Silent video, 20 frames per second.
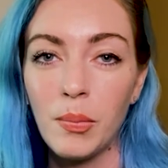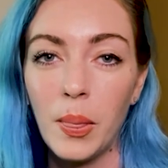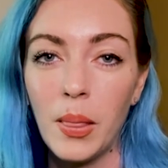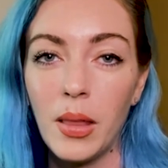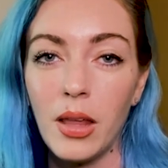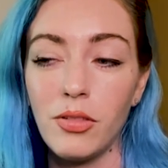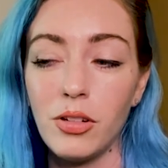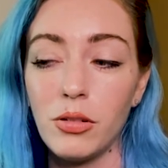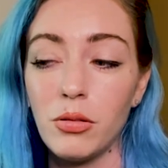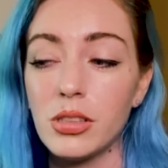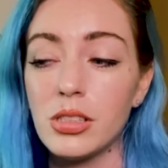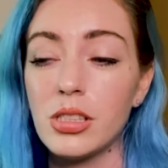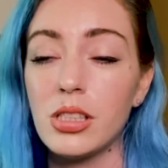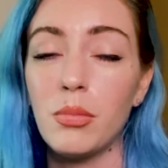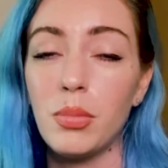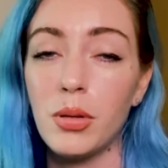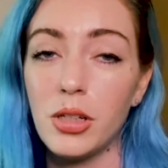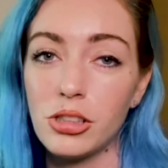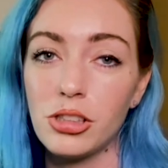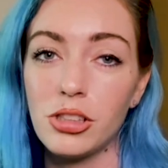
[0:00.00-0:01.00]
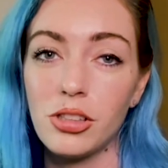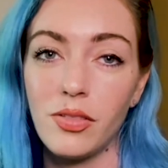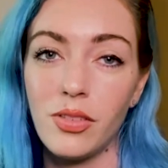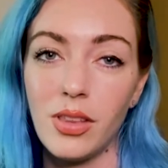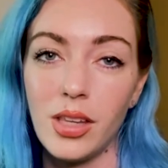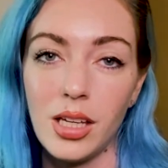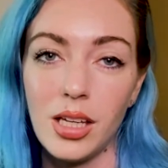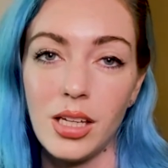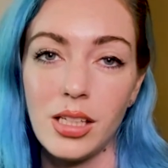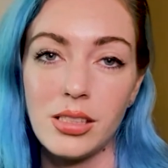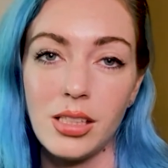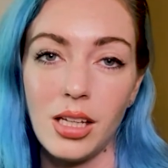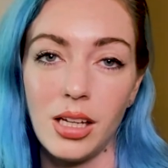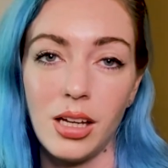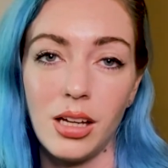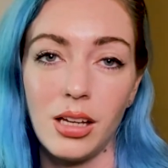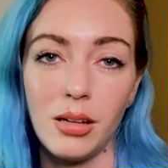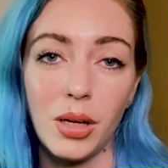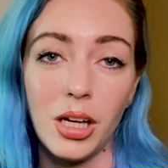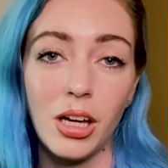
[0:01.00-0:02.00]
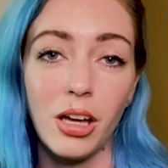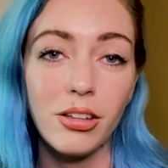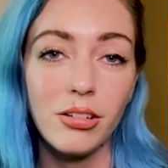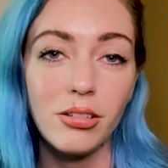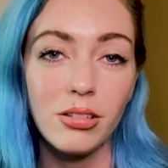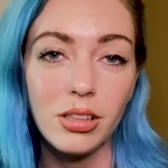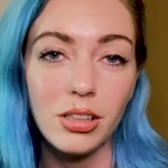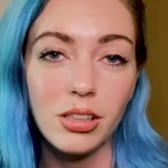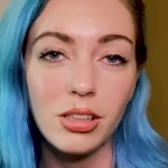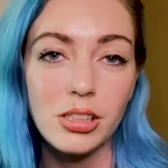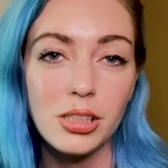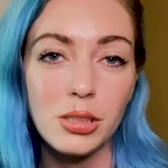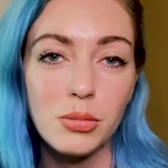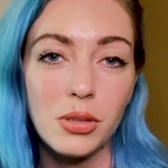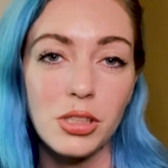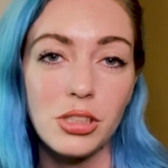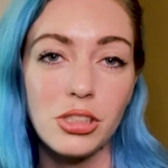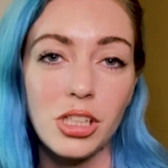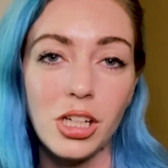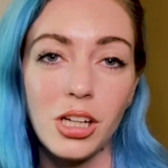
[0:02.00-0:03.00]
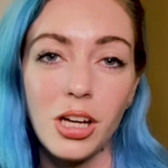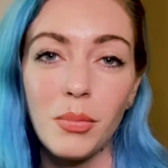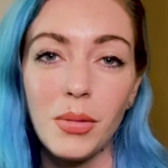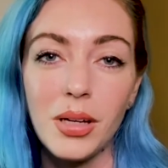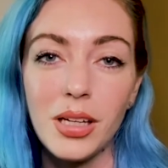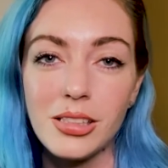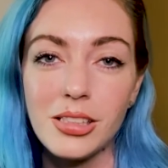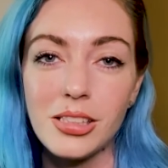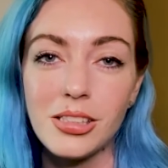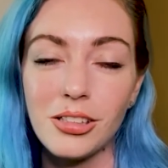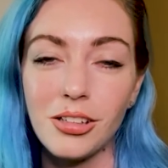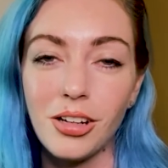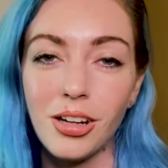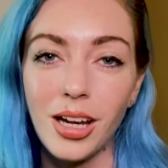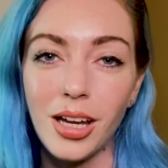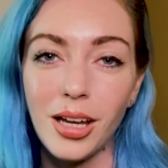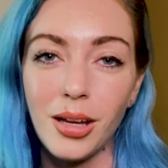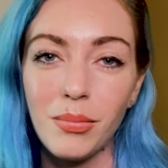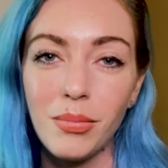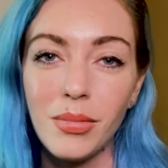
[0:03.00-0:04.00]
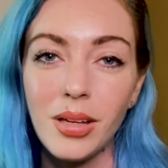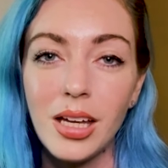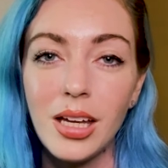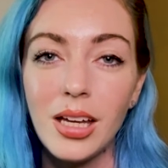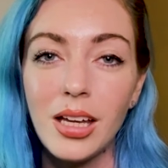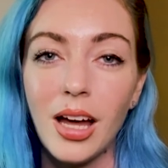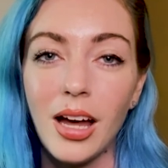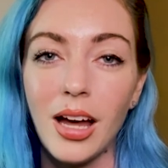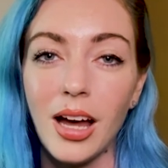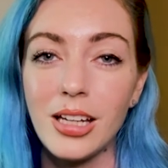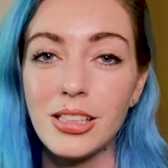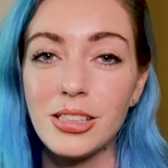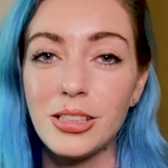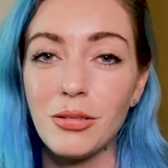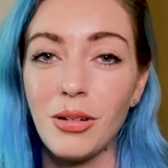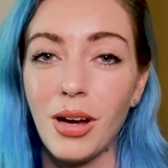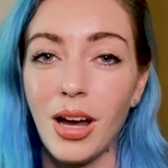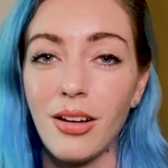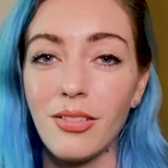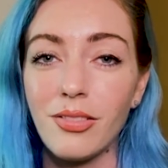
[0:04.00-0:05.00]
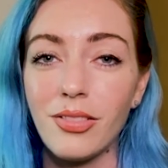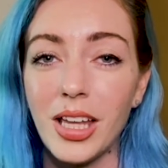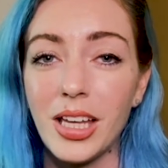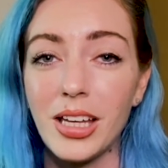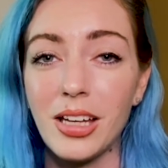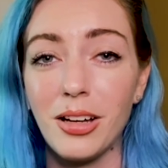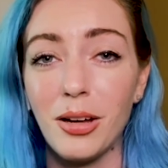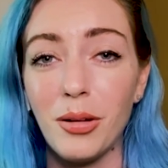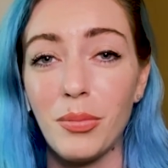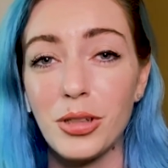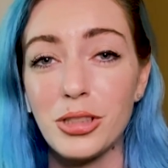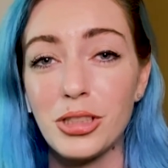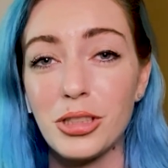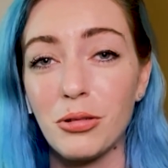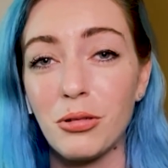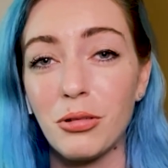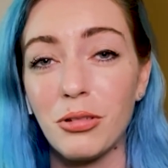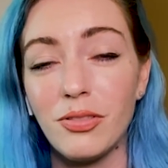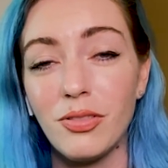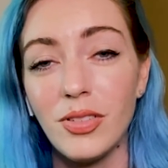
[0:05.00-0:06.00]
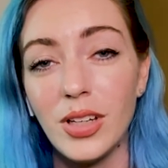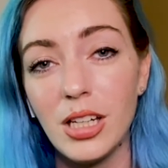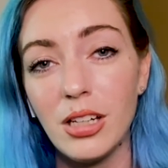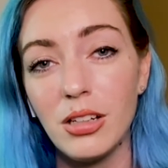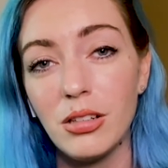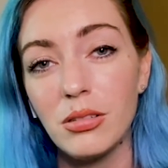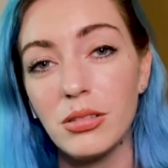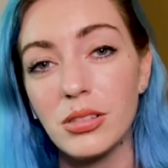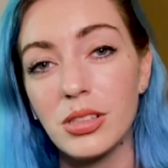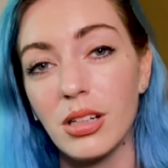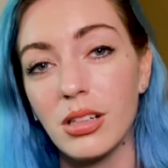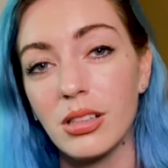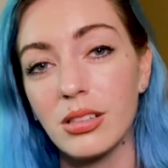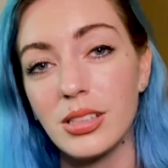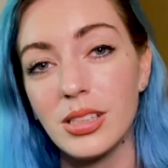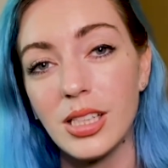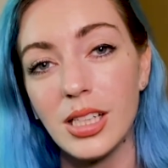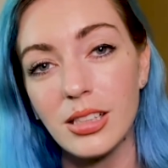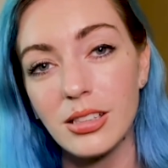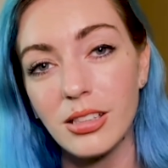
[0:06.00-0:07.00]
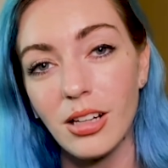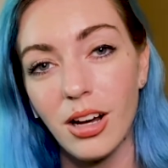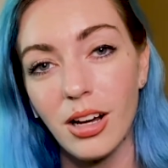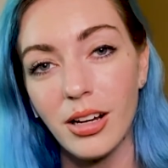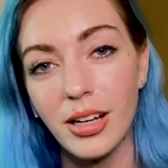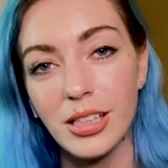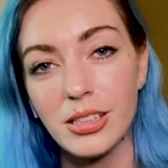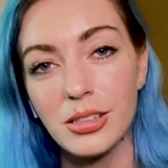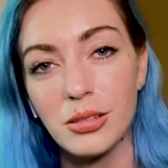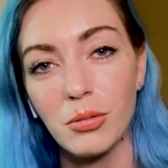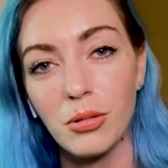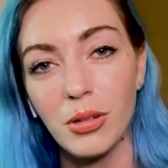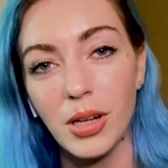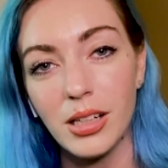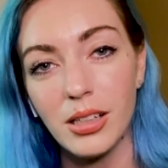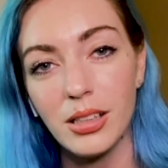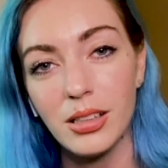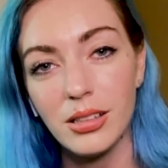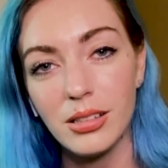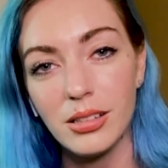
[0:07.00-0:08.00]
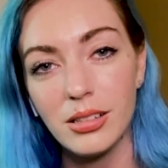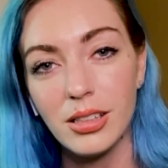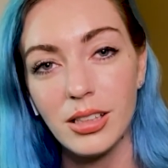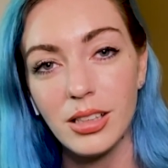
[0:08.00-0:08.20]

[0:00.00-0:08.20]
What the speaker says: If you want to see the picture of this and my other looks, please check out my Instagram. I do have like a bunch of cool videos on TikTok as well.